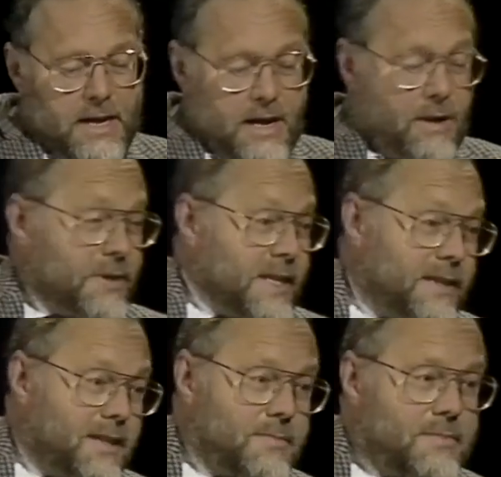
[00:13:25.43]
Within
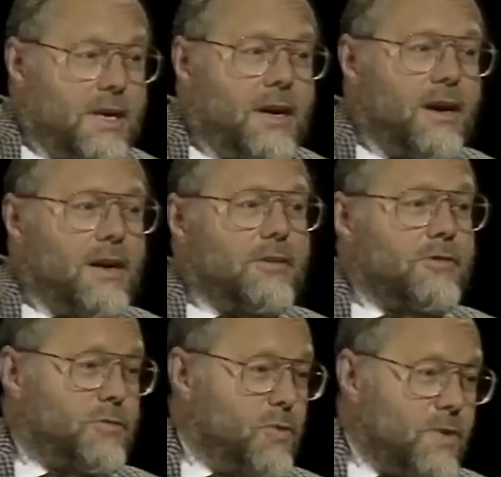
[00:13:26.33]
them are
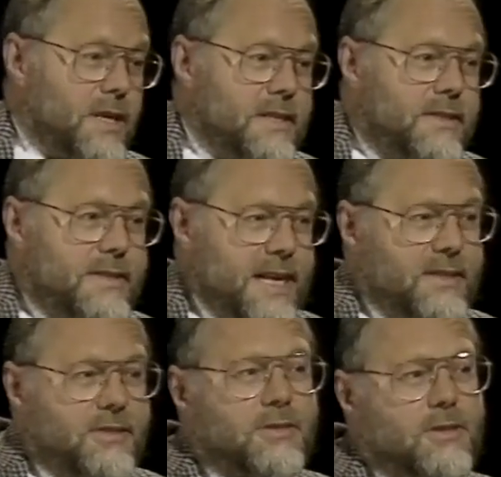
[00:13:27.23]
smaller,
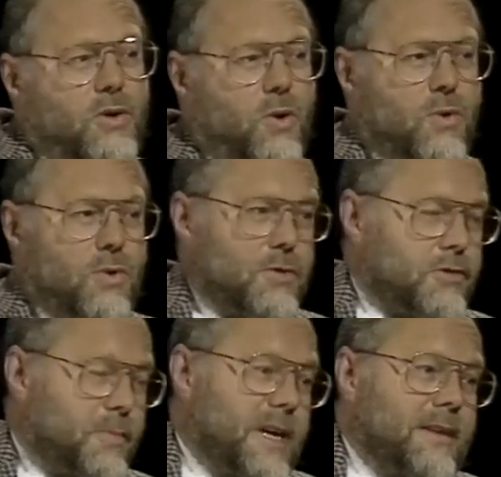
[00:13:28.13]
dense cores,
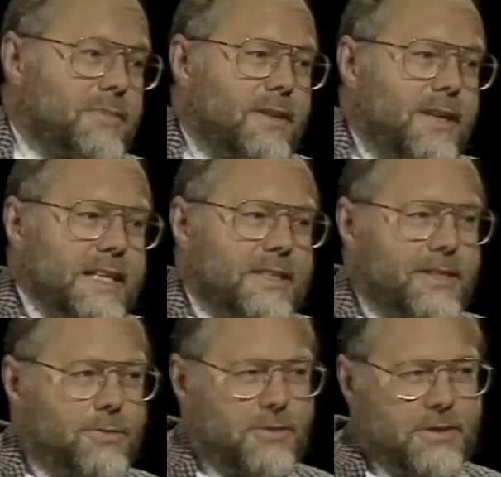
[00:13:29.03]
perhaps a light year
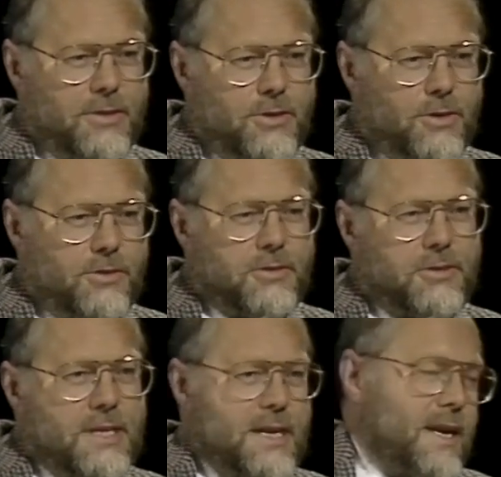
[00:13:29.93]
or so across,
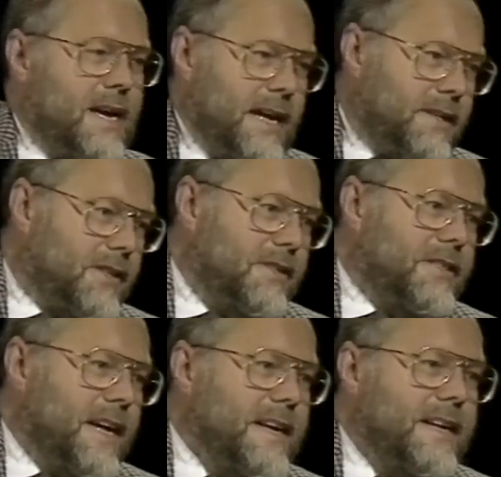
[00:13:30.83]
and
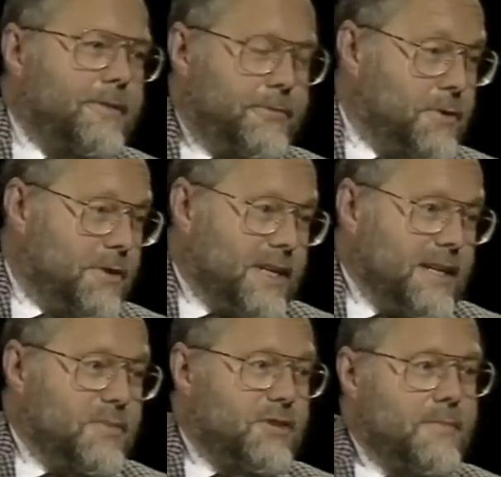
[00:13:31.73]
containing a few
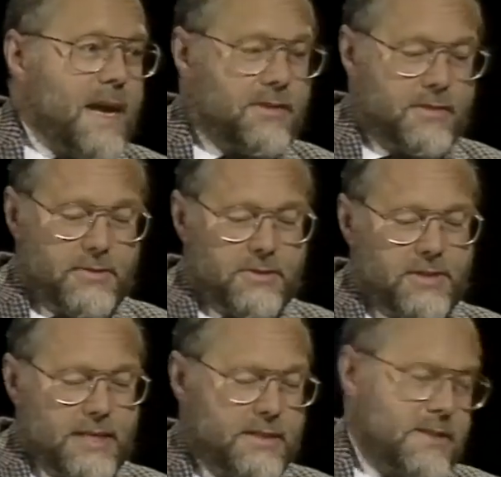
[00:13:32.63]
times the mass of the
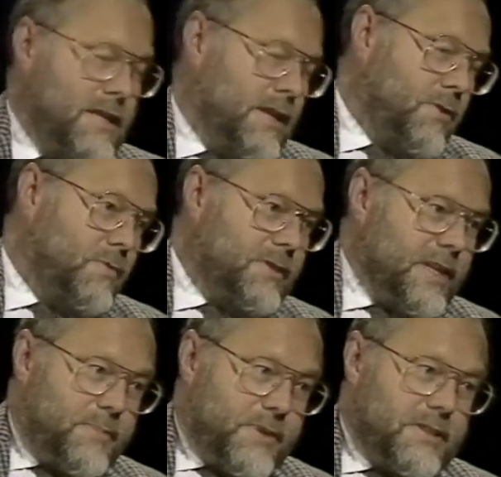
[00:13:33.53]
Sun, with
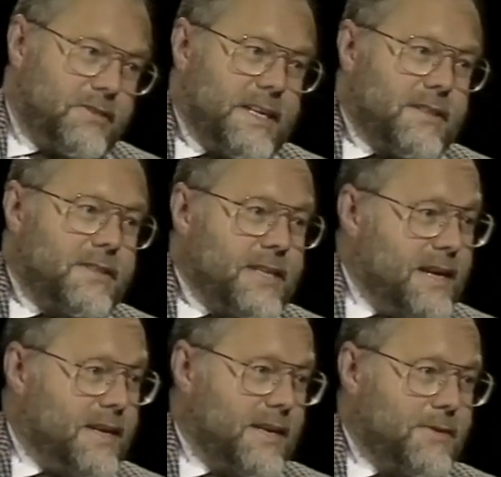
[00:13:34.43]
temperatures down to 10
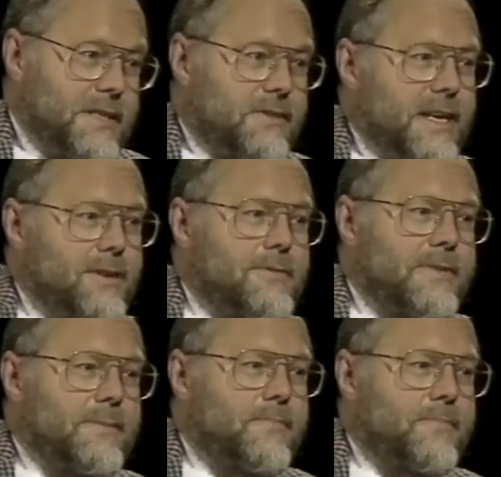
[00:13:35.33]
degrees Kelvin.